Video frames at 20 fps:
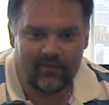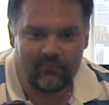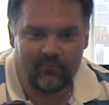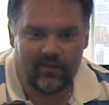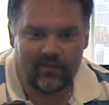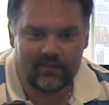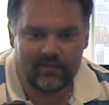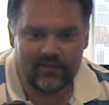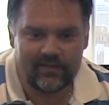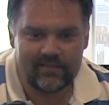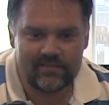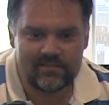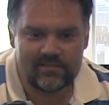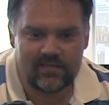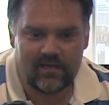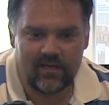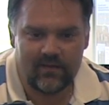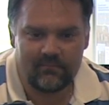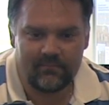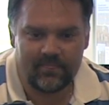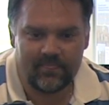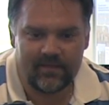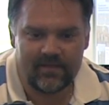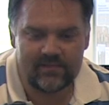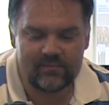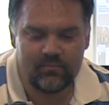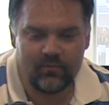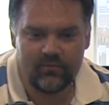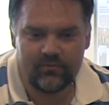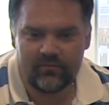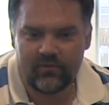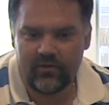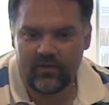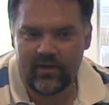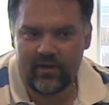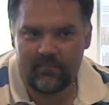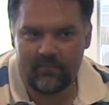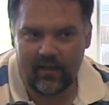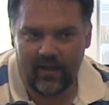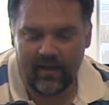Well, it's um, it's both
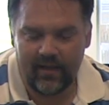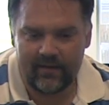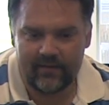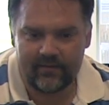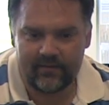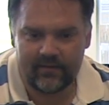good and bad.